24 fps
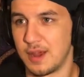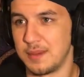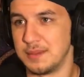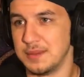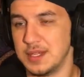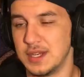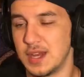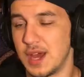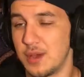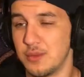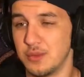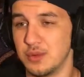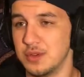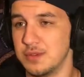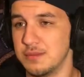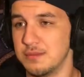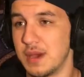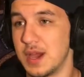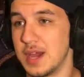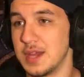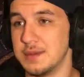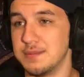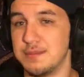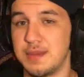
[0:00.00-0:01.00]
mean, I wouldn't
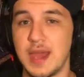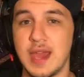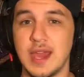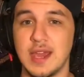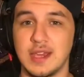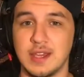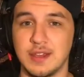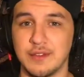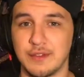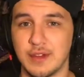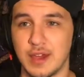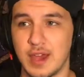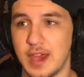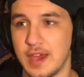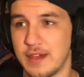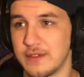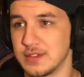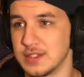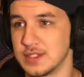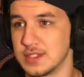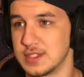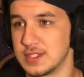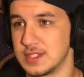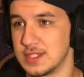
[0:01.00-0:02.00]
mind paying if I
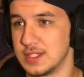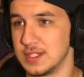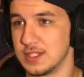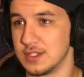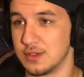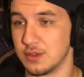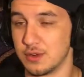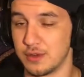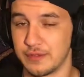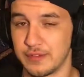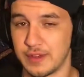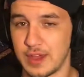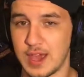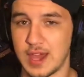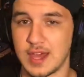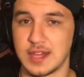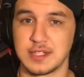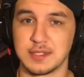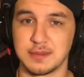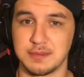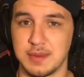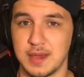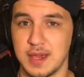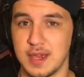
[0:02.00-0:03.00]
haven't seen it, or if I
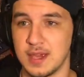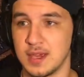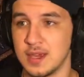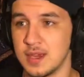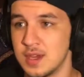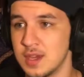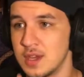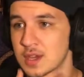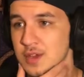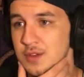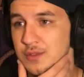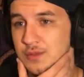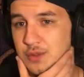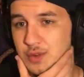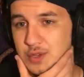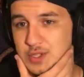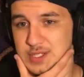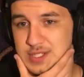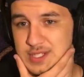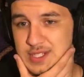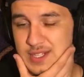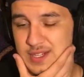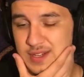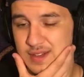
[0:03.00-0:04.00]
had to pay for it
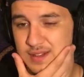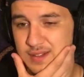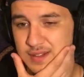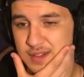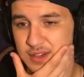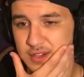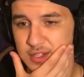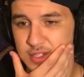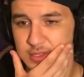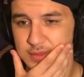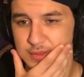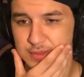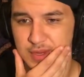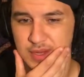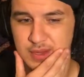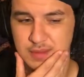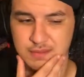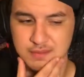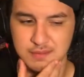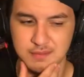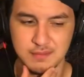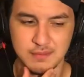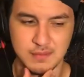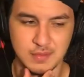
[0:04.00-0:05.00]
to see it in theaters.
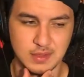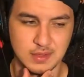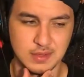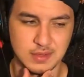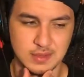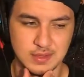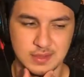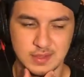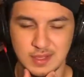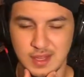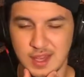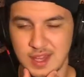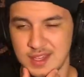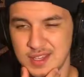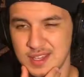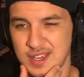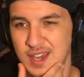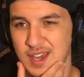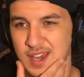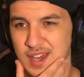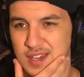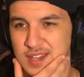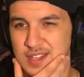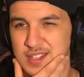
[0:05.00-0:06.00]
But
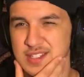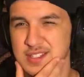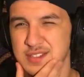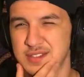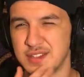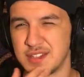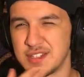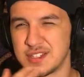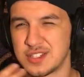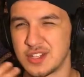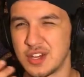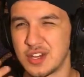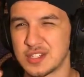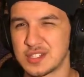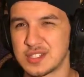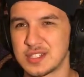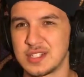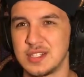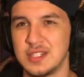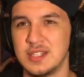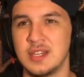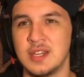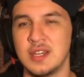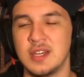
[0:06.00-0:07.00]
yeah, it's
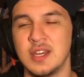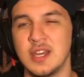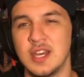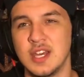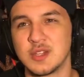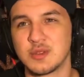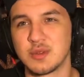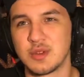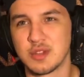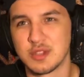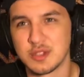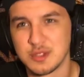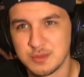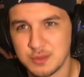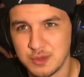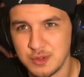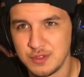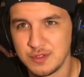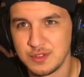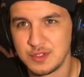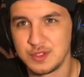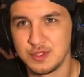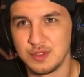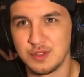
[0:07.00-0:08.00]
honestly, it's one of those
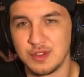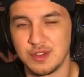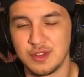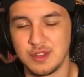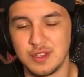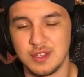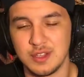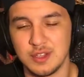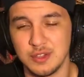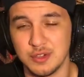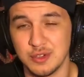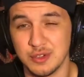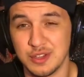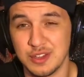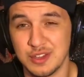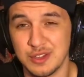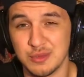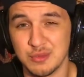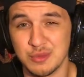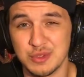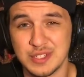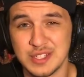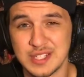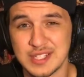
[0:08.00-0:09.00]
movies you're
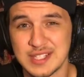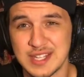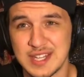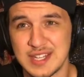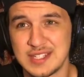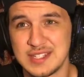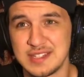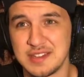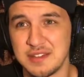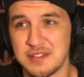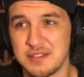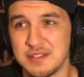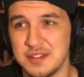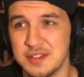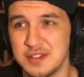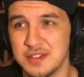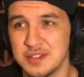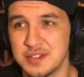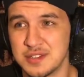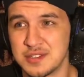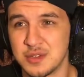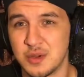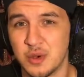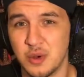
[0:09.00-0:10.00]
either really excited to see in
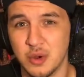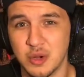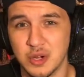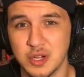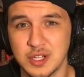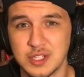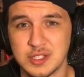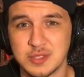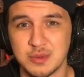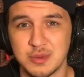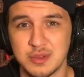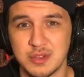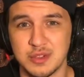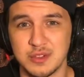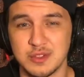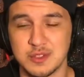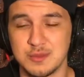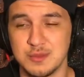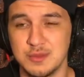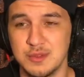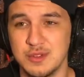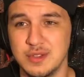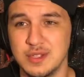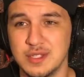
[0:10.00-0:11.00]
theaters, or it's one of
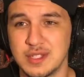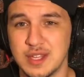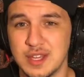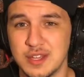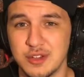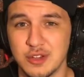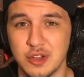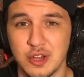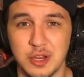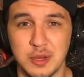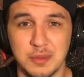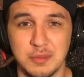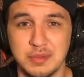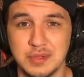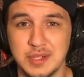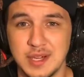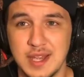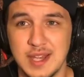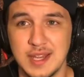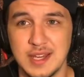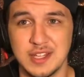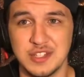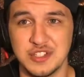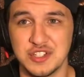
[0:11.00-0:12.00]
those movies that you're on a
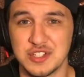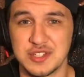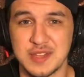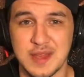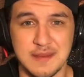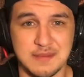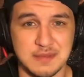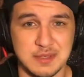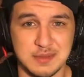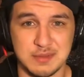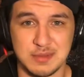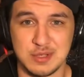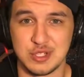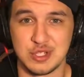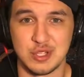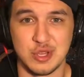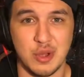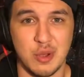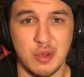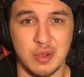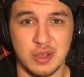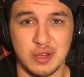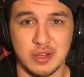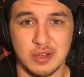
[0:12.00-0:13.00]
plane and just happens to be
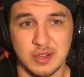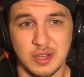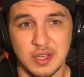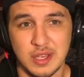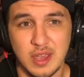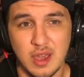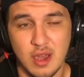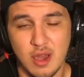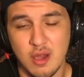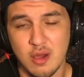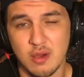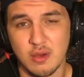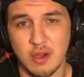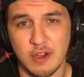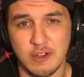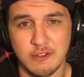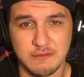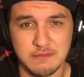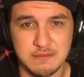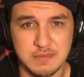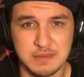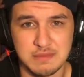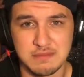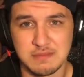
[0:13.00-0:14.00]
showing, and you're like, oh,
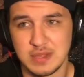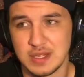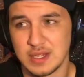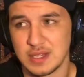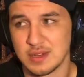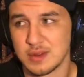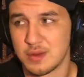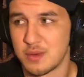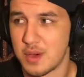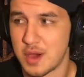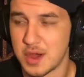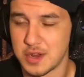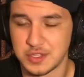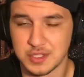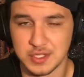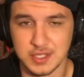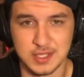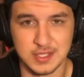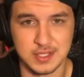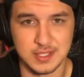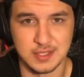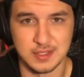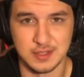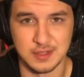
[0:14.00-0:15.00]
I've been meaning to watch
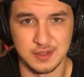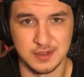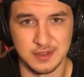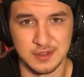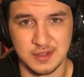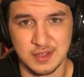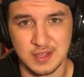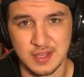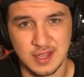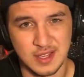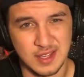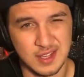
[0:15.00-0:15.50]
this. So,